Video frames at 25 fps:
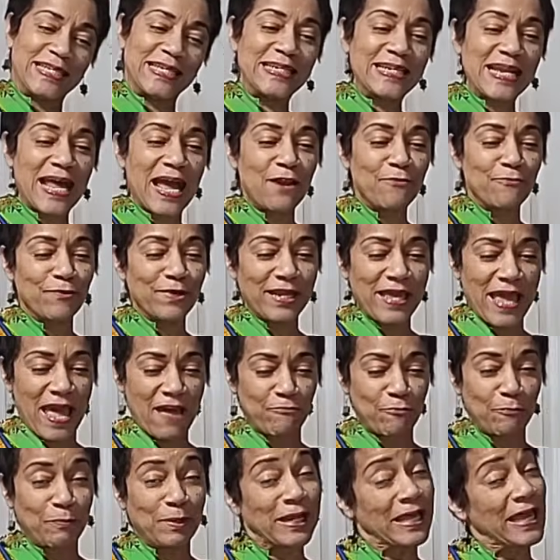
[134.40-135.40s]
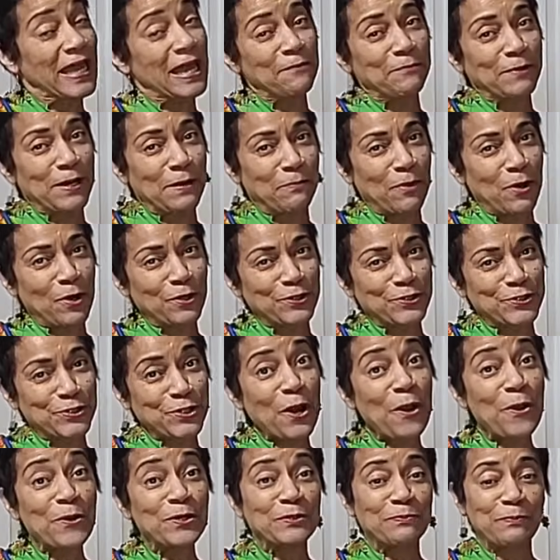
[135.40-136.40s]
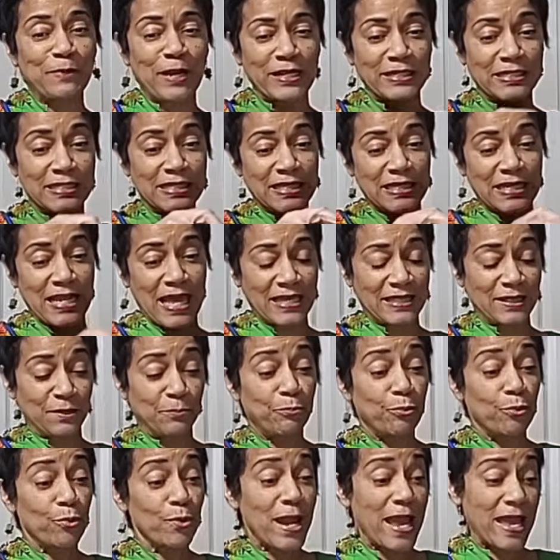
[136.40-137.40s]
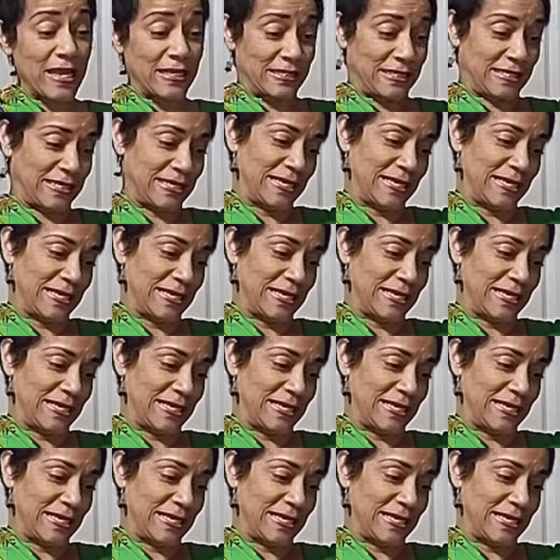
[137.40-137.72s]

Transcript: did not really have a plan when I bought the skirts, but I did like the print.